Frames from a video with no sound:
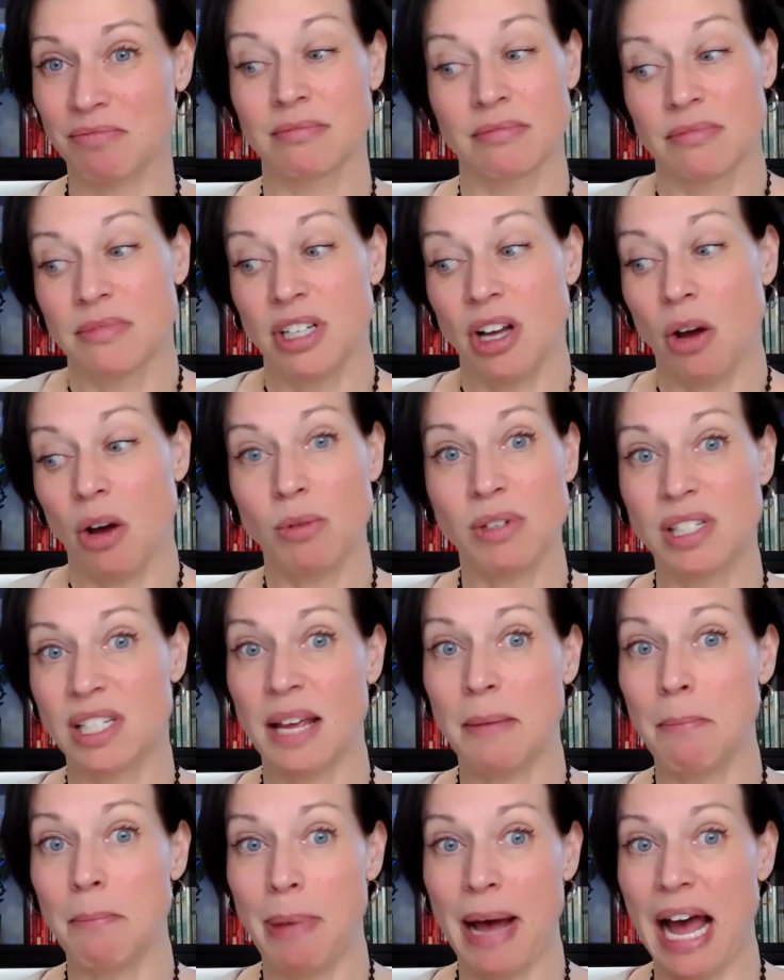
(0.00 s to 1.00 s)
No one's
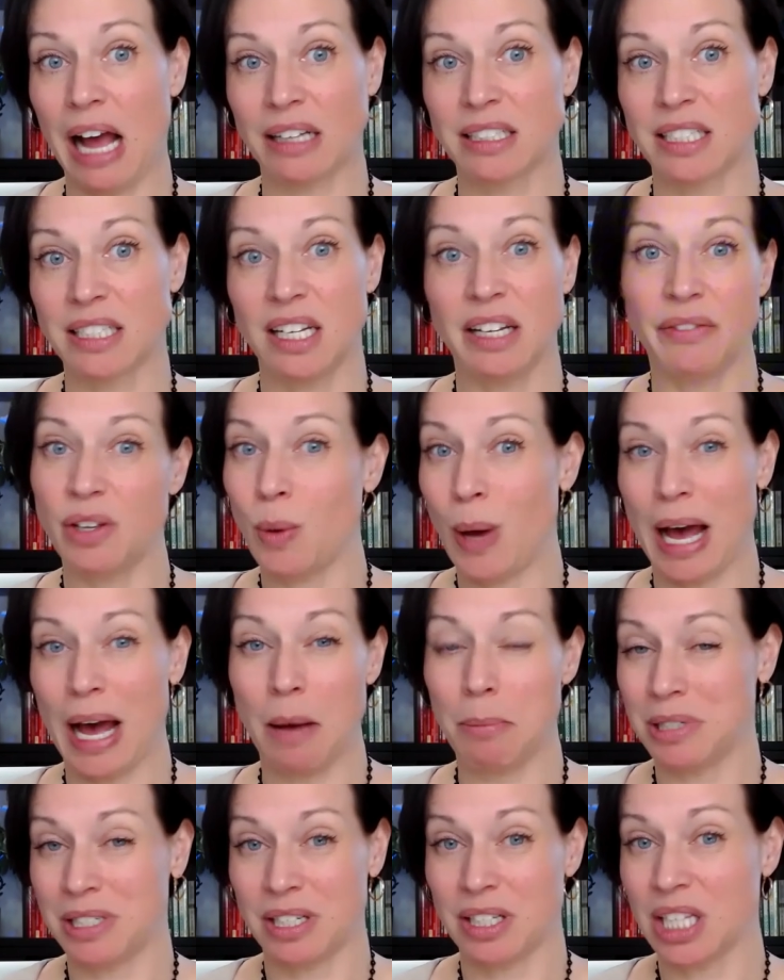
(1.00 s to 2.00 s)
impacted if you
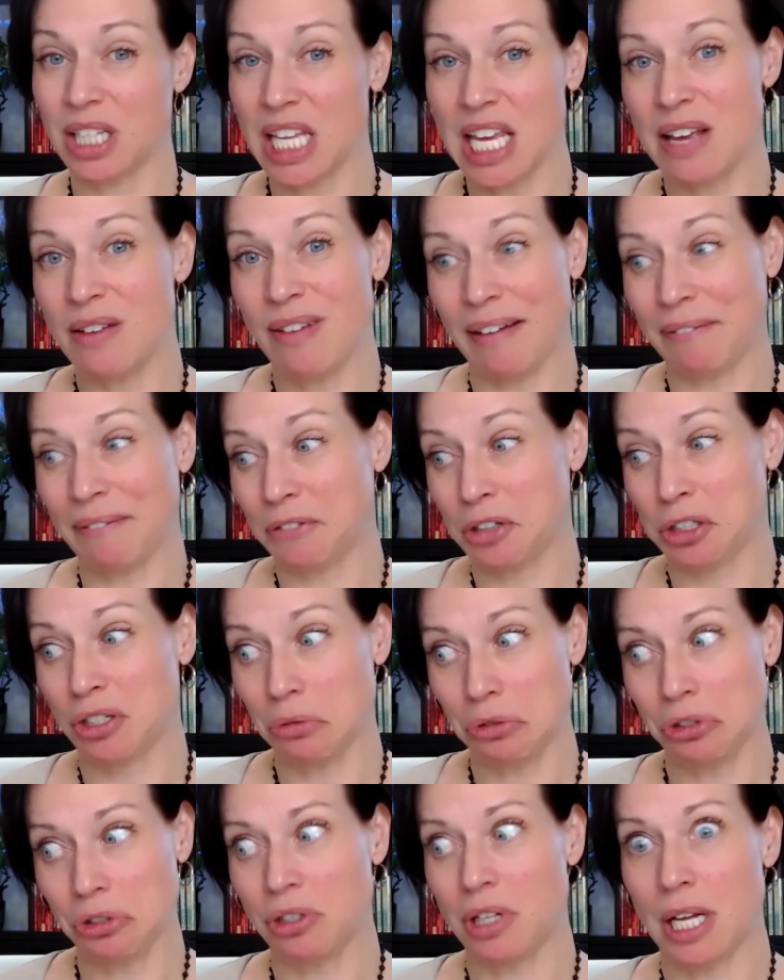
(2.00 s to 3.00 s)
happen to leave after
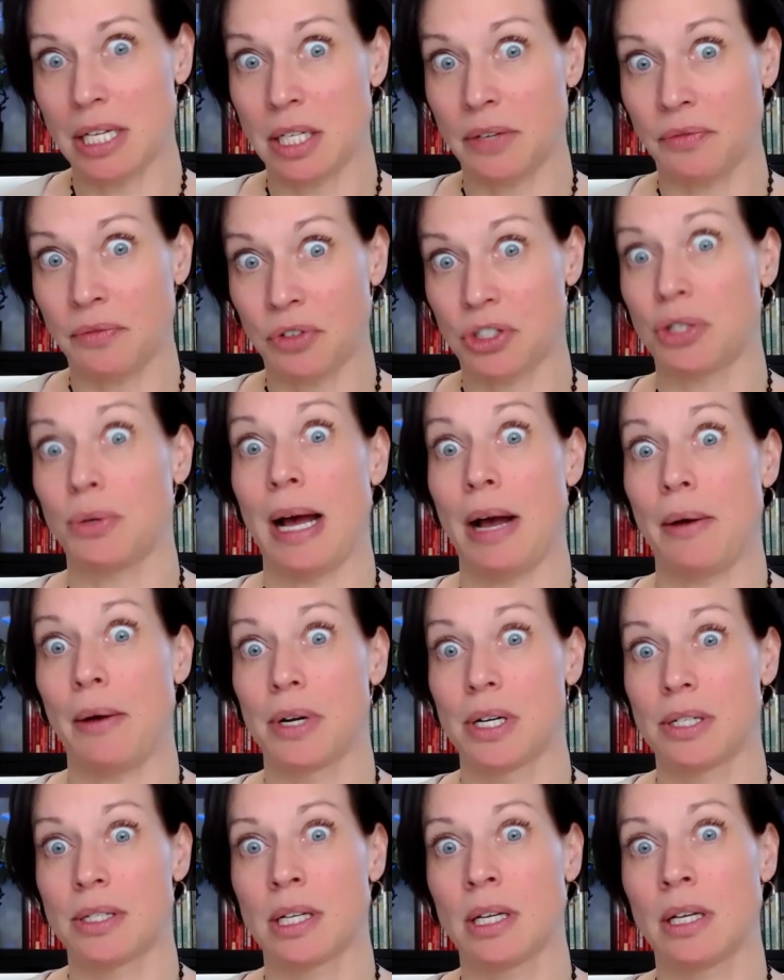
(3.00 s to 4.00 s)
socializing for 2
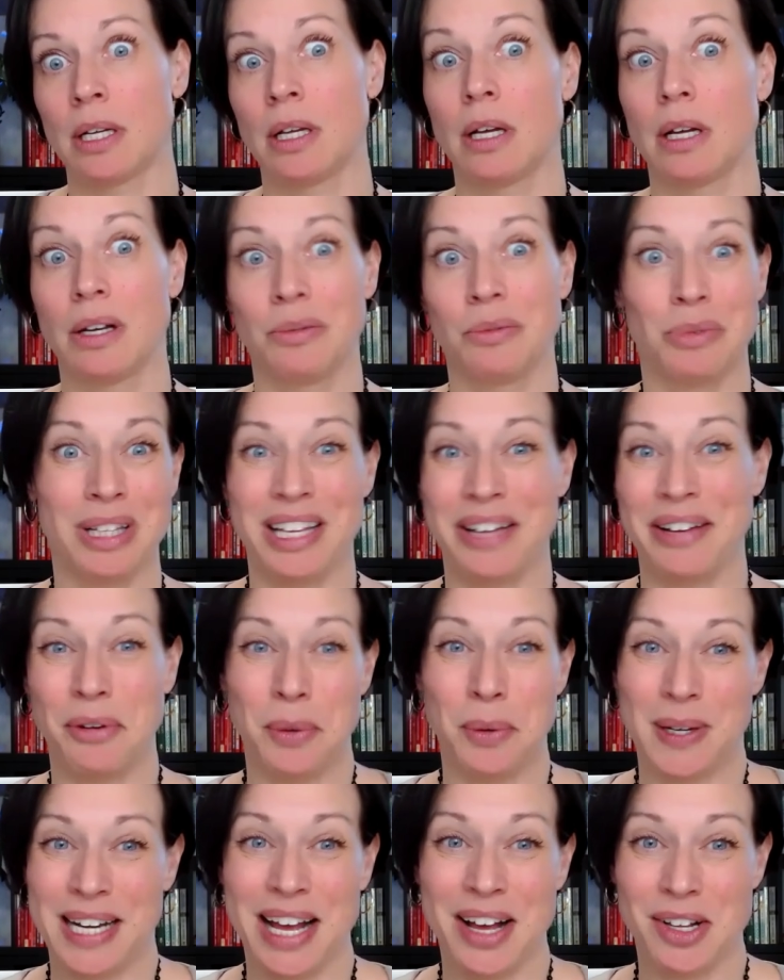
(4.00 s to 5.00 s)
hours, while
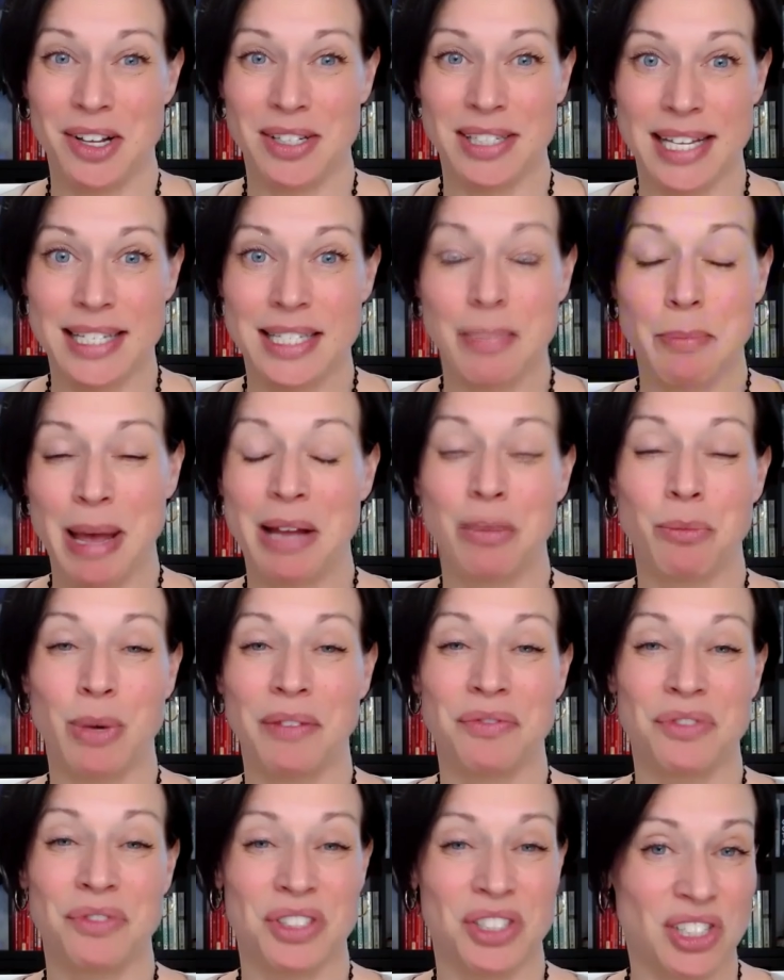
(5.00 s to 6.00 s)
everyone else has the
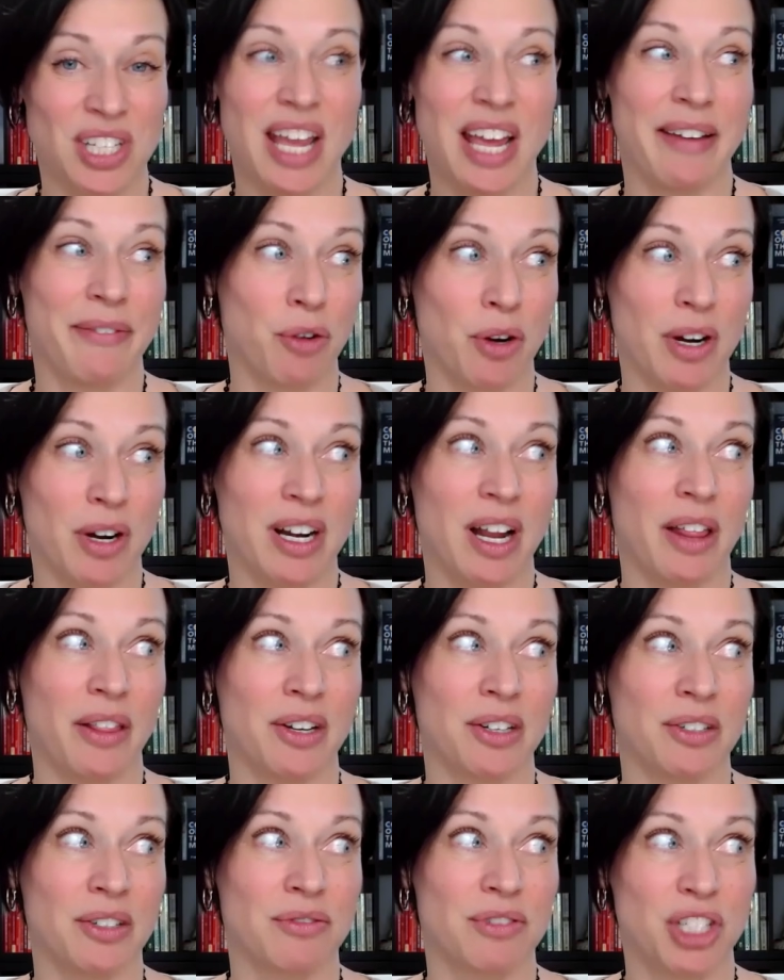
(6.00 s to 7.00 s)
bandwidth to stay for
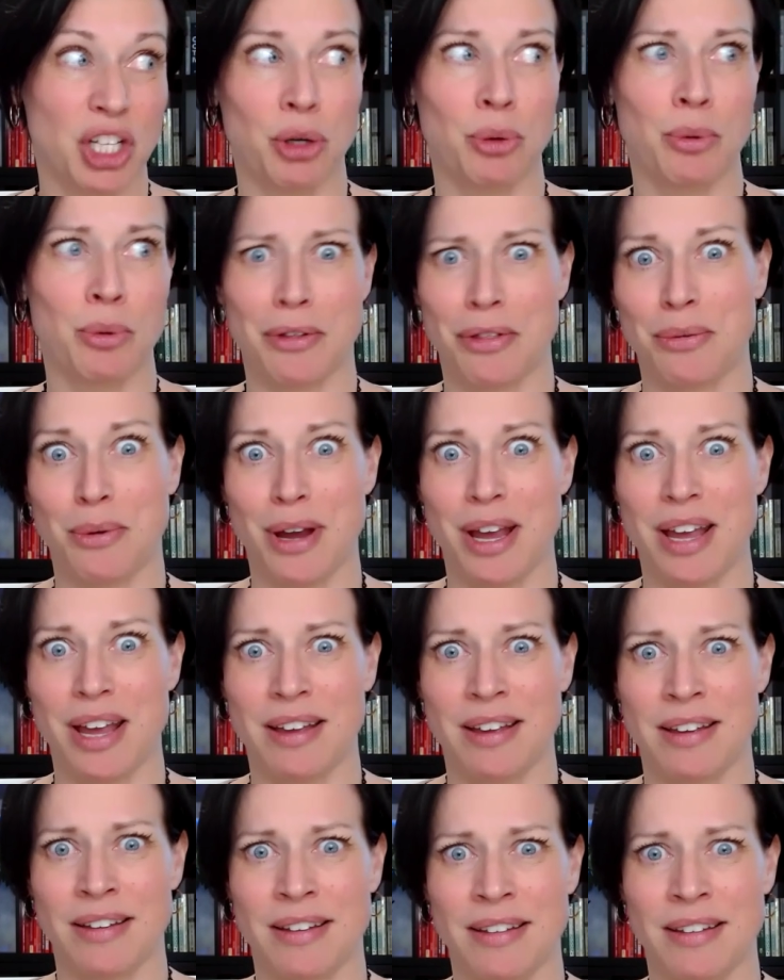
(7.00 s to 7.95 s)
another 2 or 3.